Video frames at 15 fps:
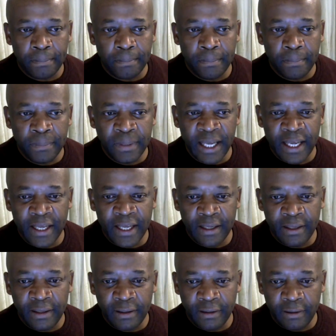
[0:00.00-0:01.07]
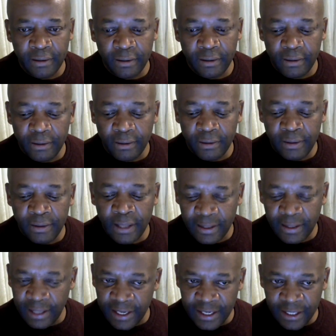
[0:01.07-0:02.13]
they
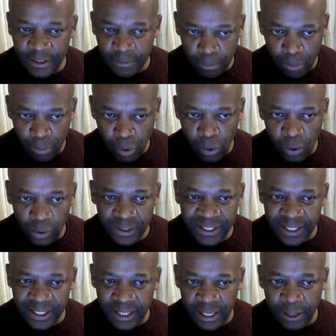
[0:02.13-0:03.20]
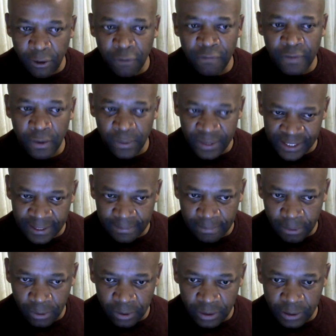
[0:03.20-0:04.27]
need more of our
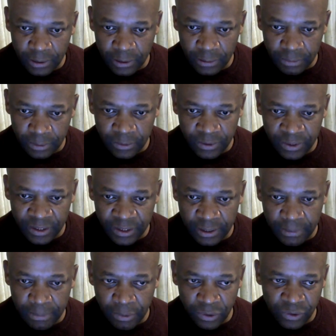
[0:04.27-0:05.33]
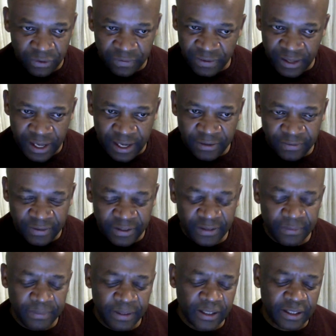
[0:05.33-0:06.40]
support, because most of their
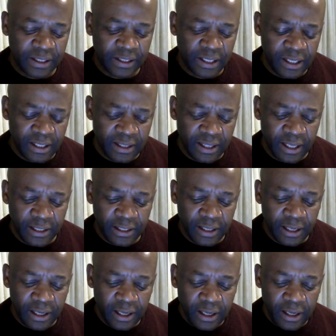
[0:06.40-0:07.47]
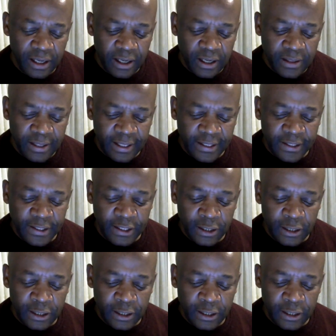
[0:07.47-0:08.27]
investments, they still